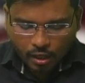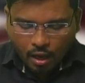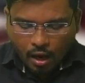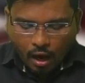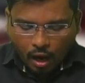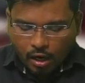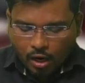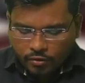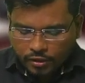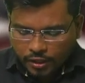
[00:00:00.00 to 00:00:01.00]

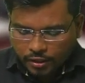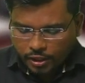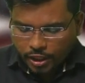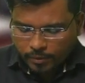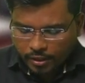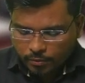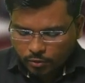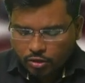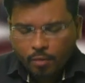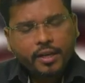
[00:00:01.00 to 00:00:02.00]
accounting treatment in the books of
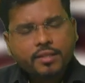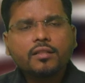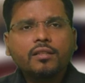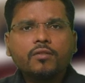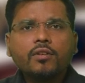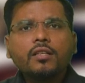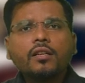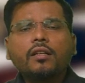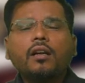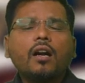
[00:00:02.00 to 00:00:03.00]
lessor. Then what is the
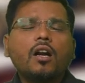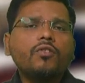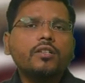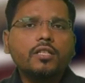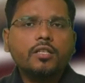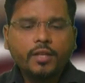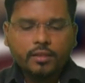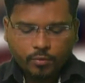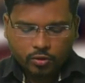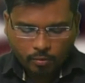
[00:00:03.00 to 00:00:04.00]
accounting treatment in the books
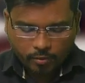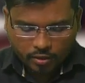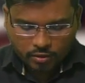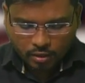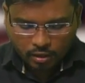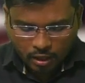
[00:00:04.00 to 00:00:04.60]
of lessor?